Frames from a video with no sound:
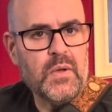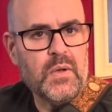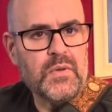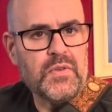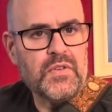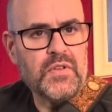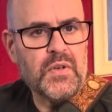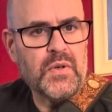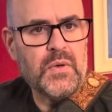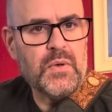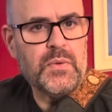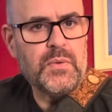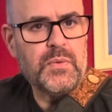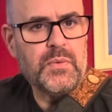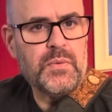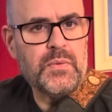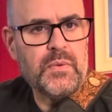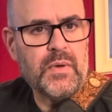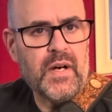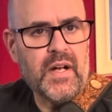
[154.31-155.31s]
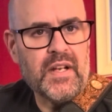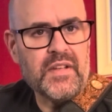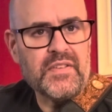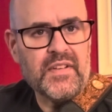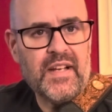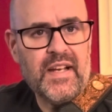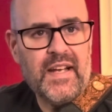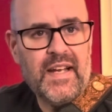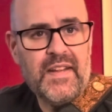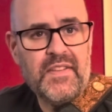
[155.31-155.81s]
So
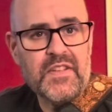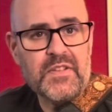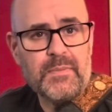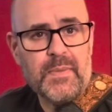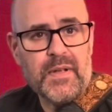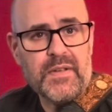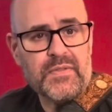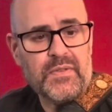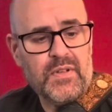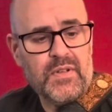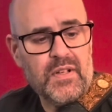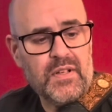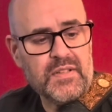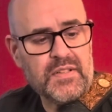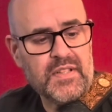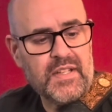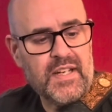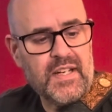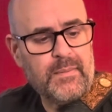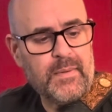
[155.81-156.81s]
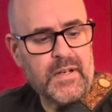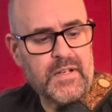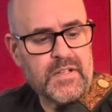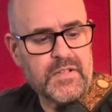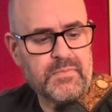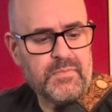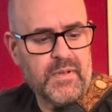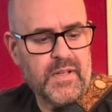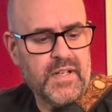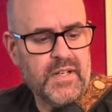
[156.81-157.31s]
honestly, I had this bass for a long time and I
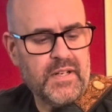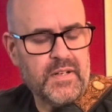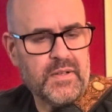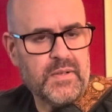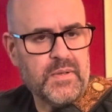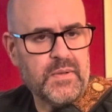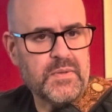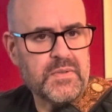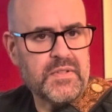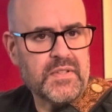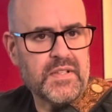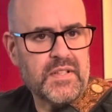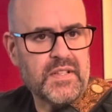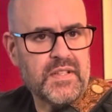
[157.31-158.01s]
just played it acoustic,